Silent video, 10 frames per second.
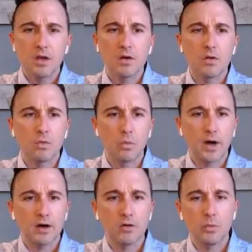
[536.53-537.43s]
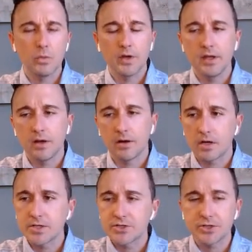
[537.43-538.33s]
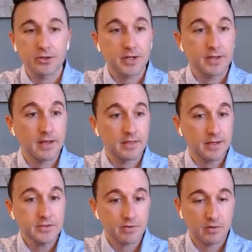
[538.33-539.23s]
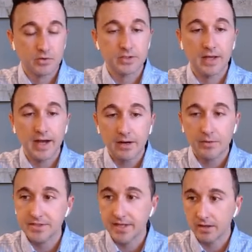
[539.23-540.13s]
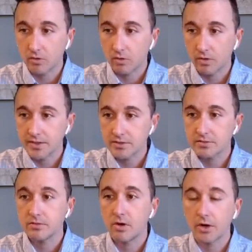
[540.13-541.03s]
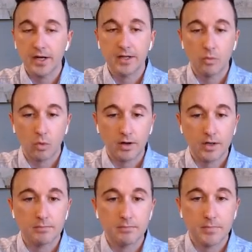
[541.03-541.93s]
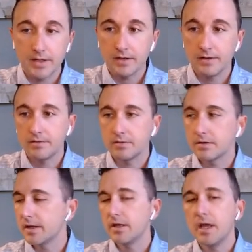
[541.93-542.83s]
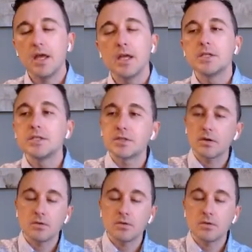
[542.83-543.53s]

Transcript: while we are ensuring that these folks in the high-risk categories are getting the workup they need. Okay, so